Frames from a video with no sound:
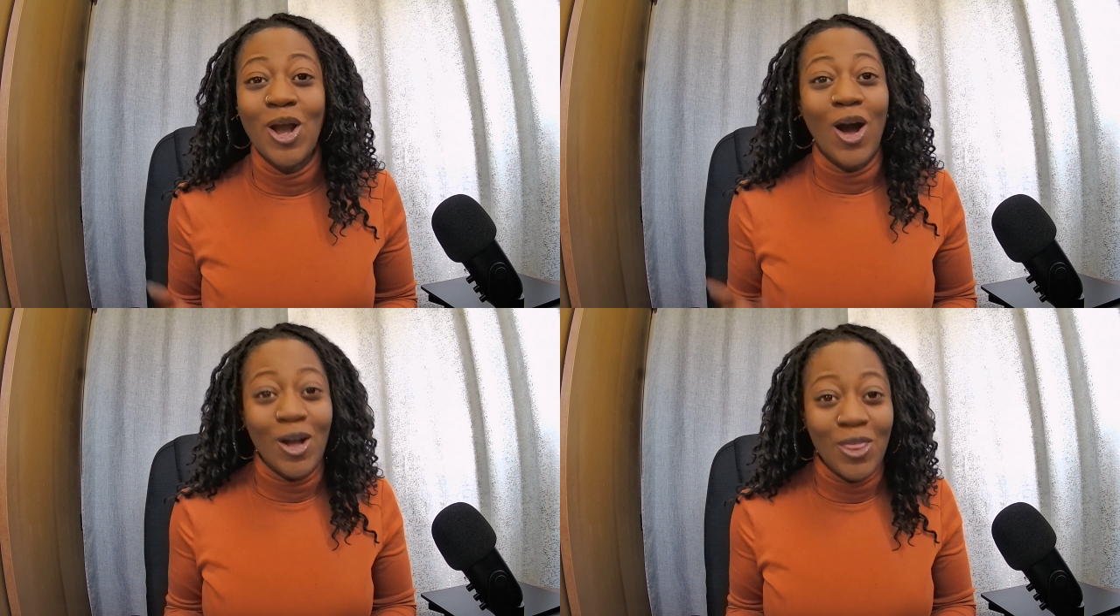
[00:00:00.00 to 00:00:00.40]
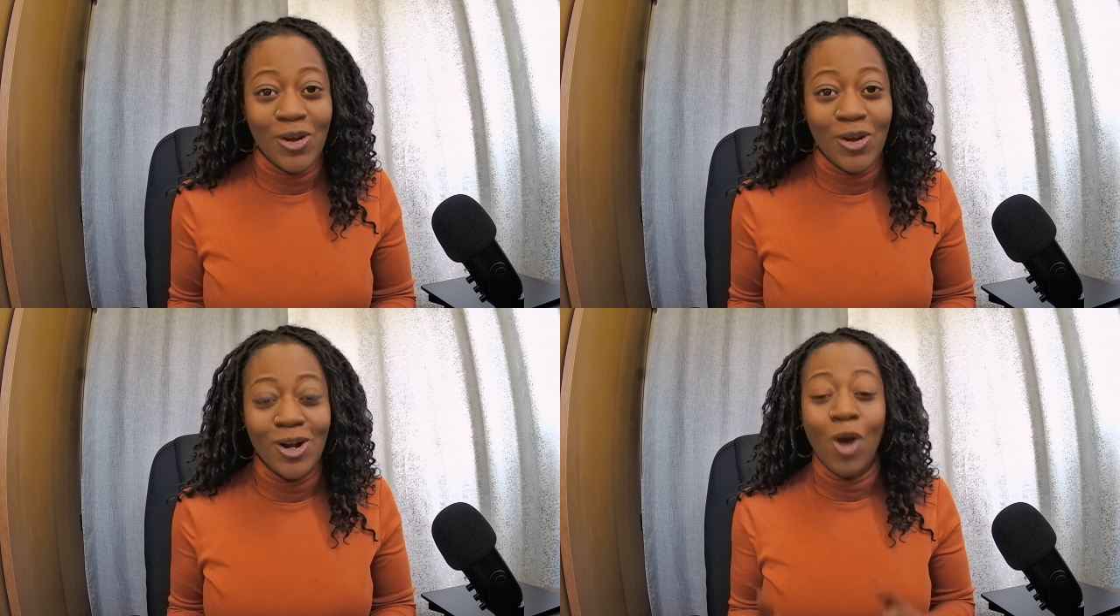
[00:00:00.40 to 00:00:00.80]

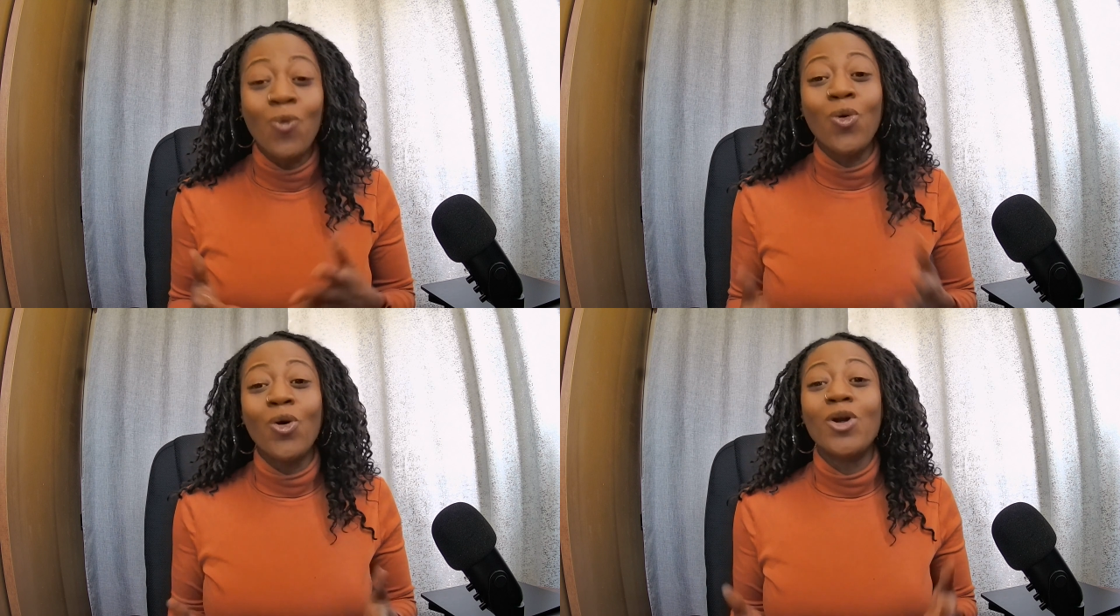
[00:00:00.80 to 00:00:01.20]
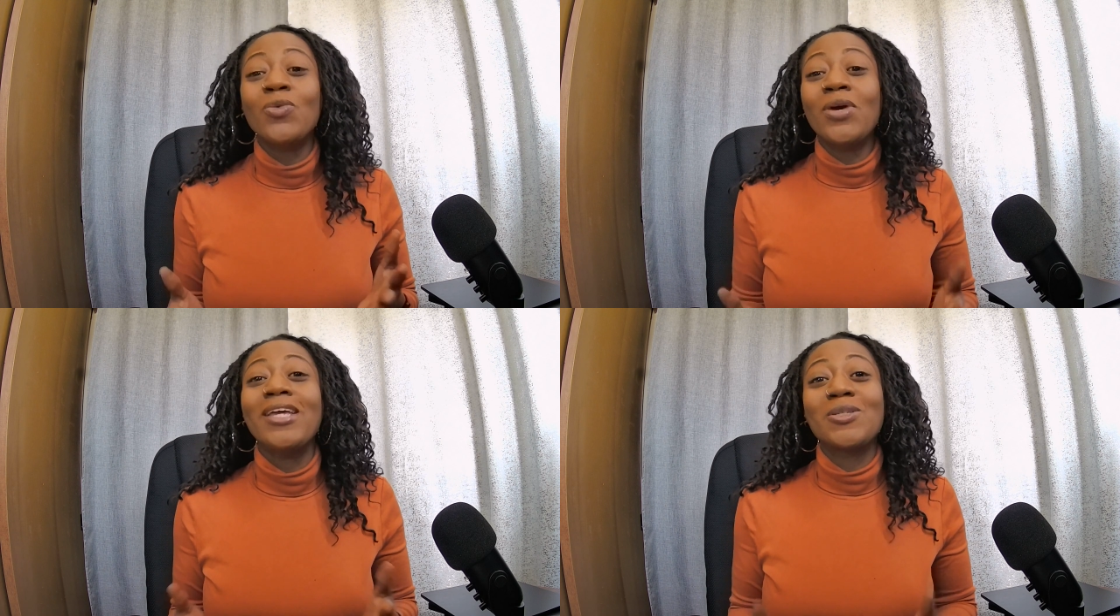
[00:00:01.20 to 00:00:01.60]
author, award
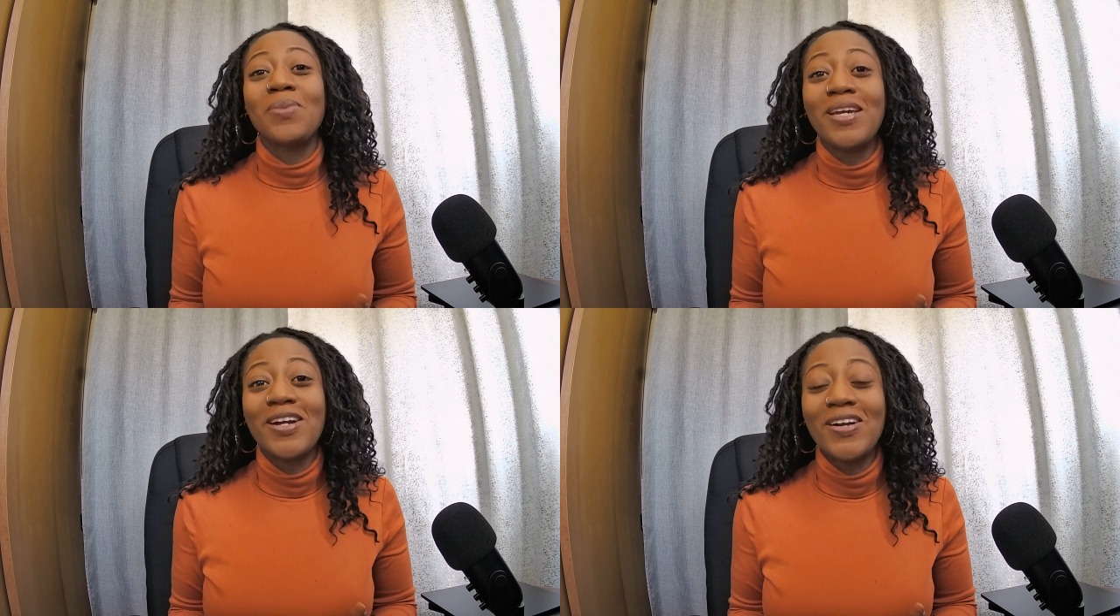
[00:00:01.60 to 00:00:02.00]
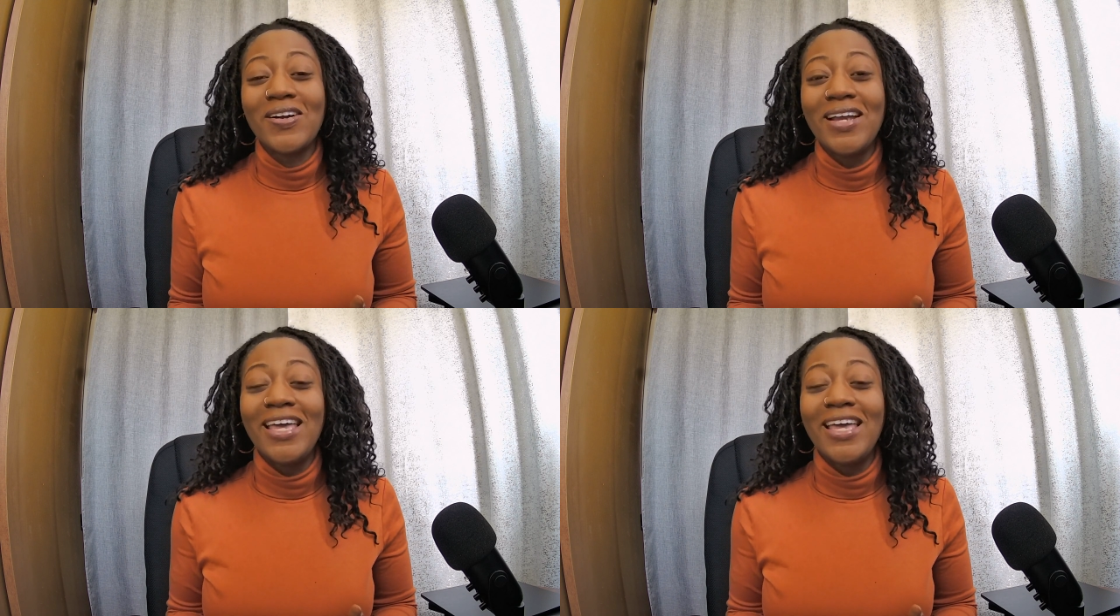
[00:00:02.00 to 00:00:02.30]
winning speaker,